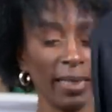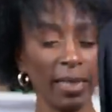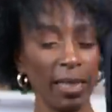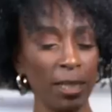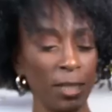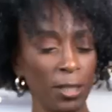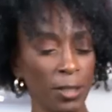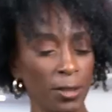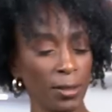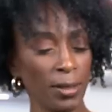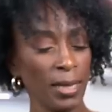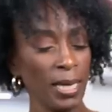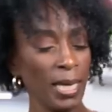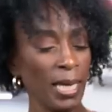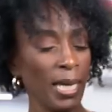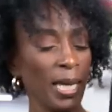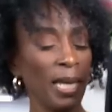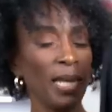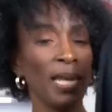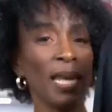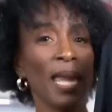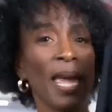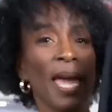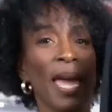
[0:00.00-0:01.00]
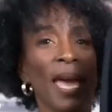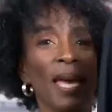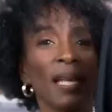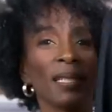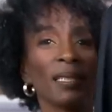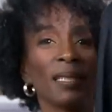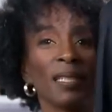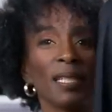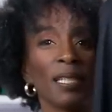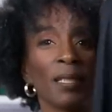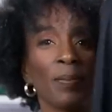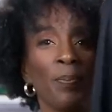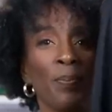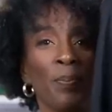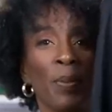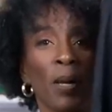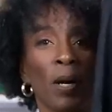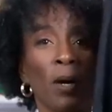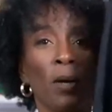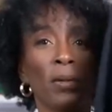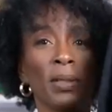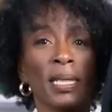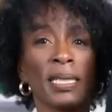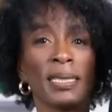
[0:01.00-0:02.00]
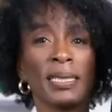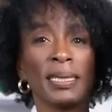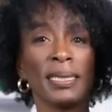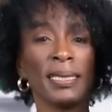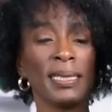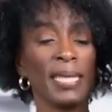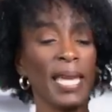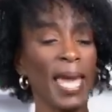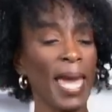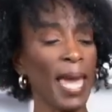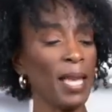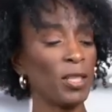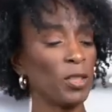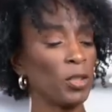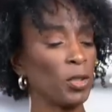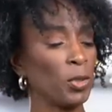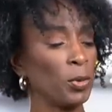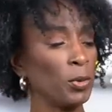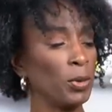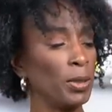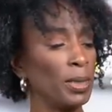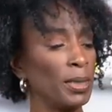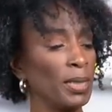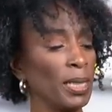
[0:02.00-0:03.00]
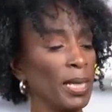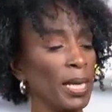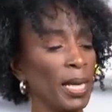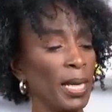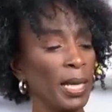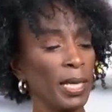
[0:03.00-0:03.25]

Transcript: here, and it has this belt that's attached to it.